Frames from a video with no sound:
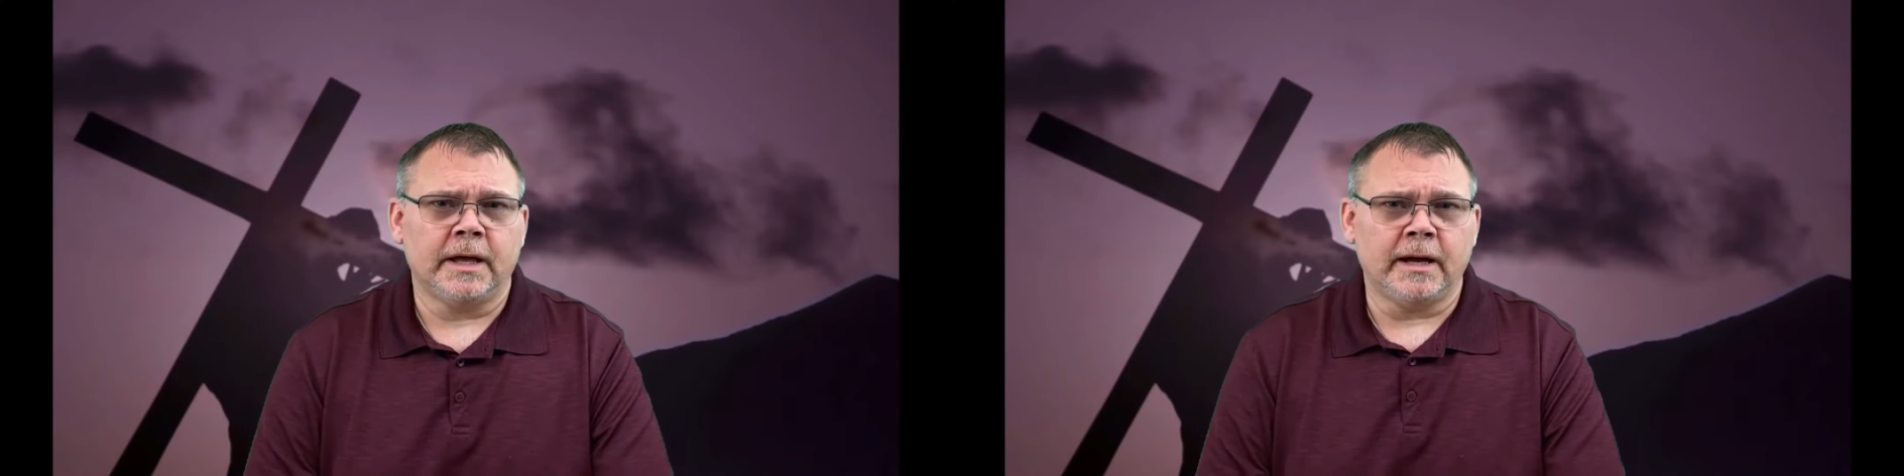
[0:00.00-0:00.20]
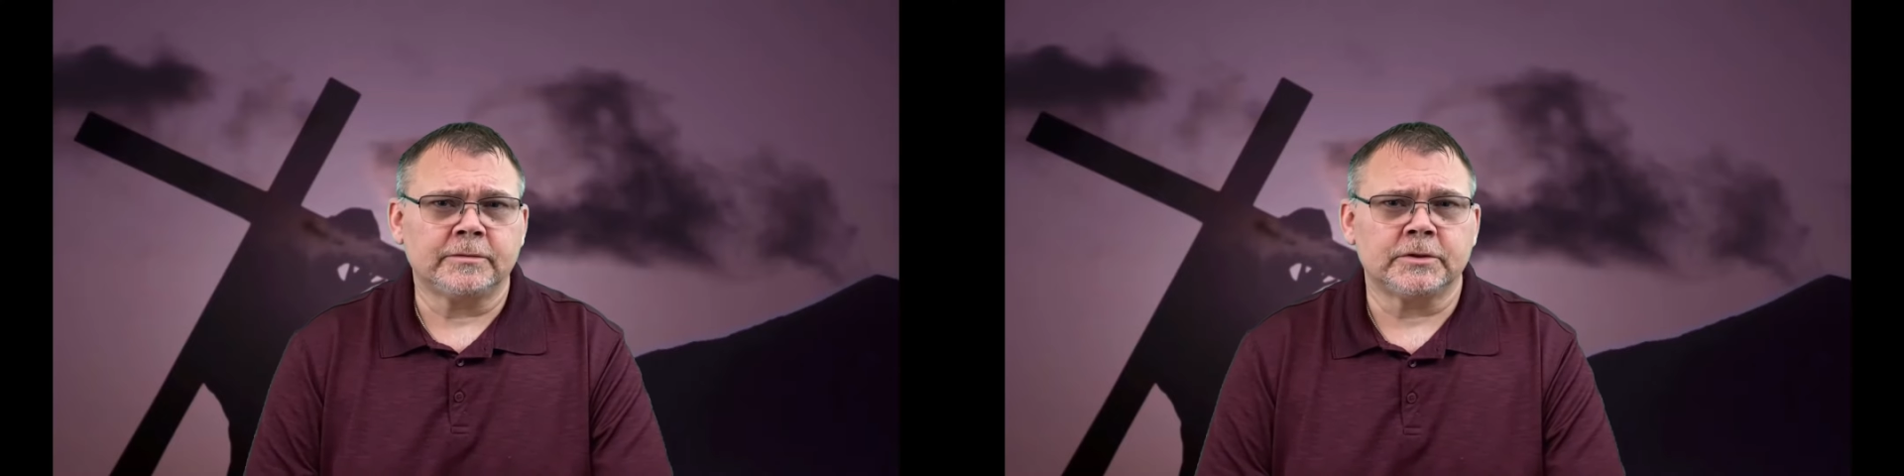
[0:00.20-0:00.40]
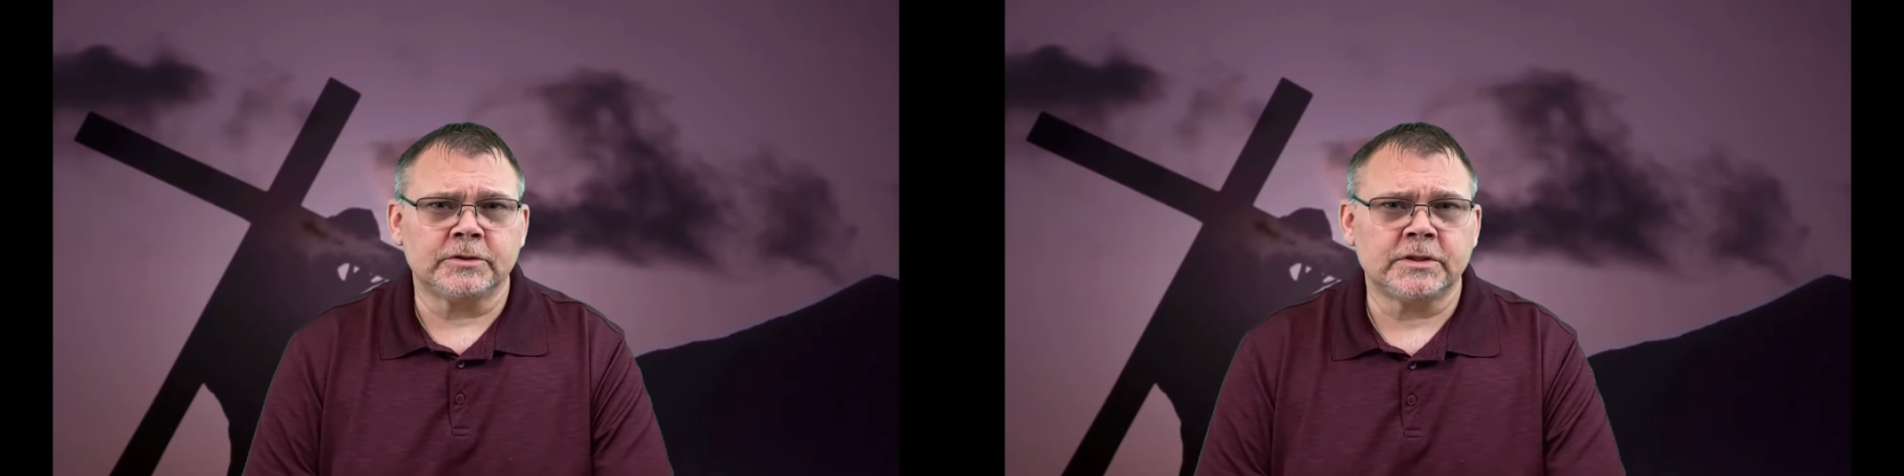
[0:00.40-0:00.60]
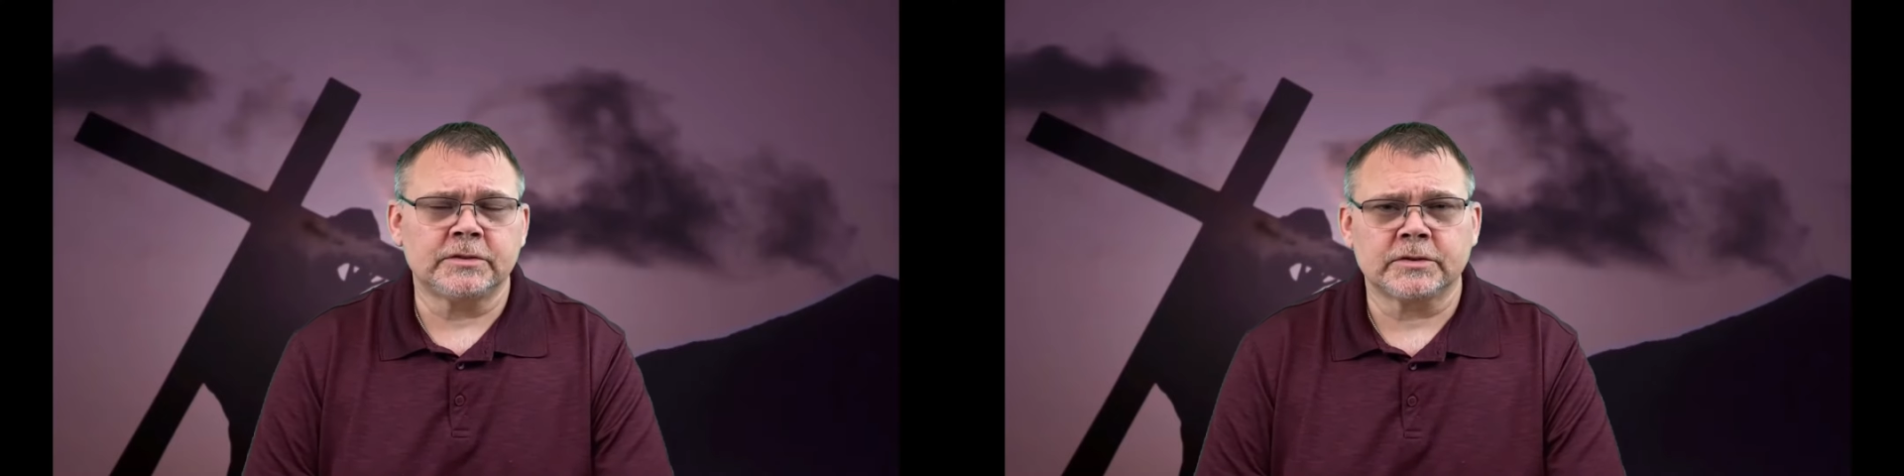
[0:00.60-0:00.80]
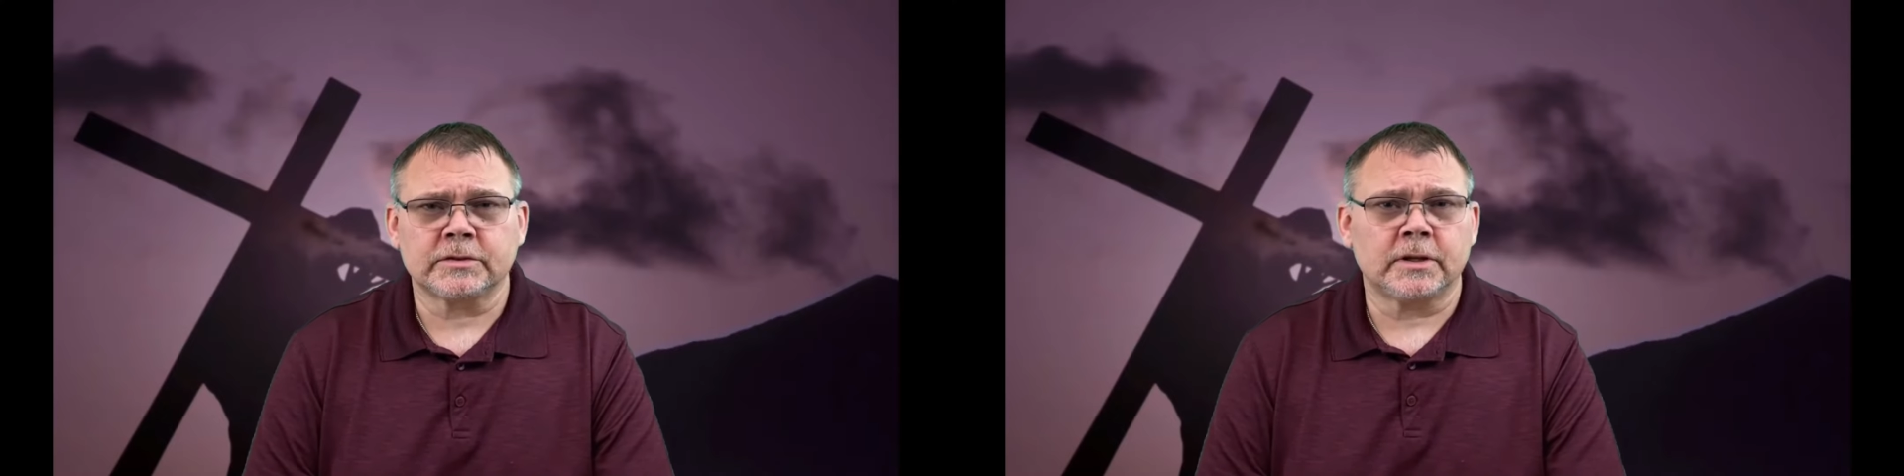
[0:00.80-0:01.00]
after
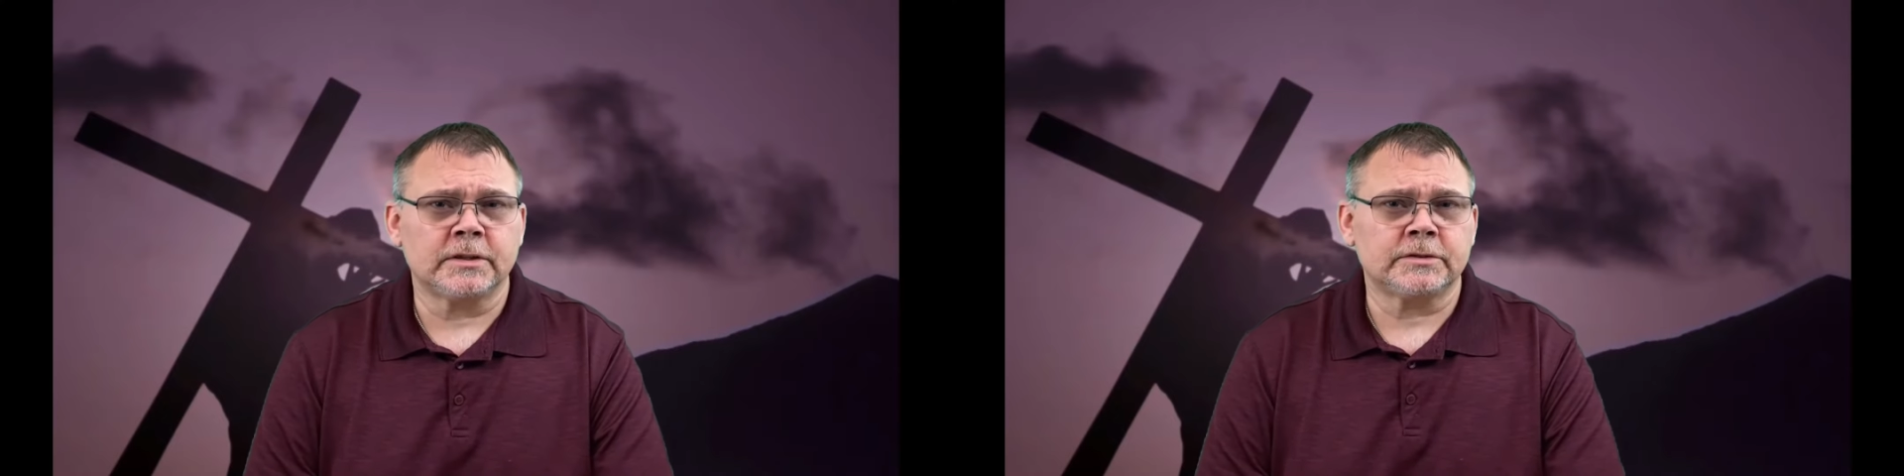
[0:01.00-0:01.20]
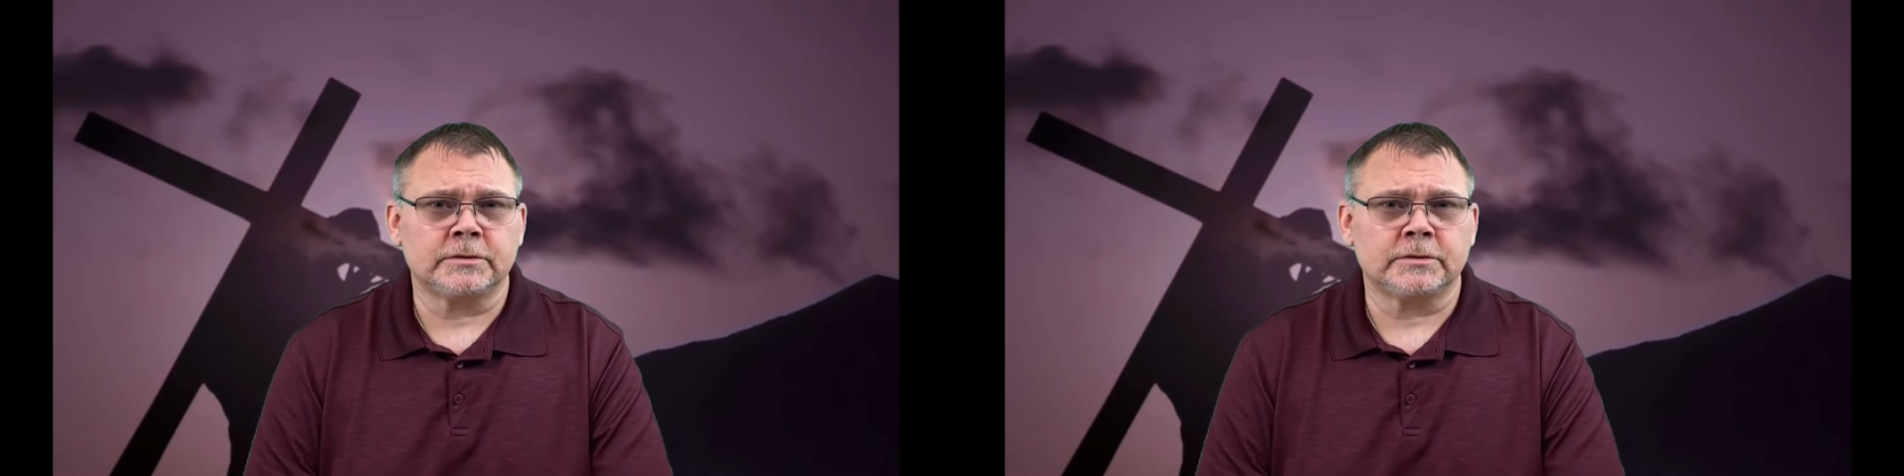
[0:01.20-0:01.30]
Jesus Christ,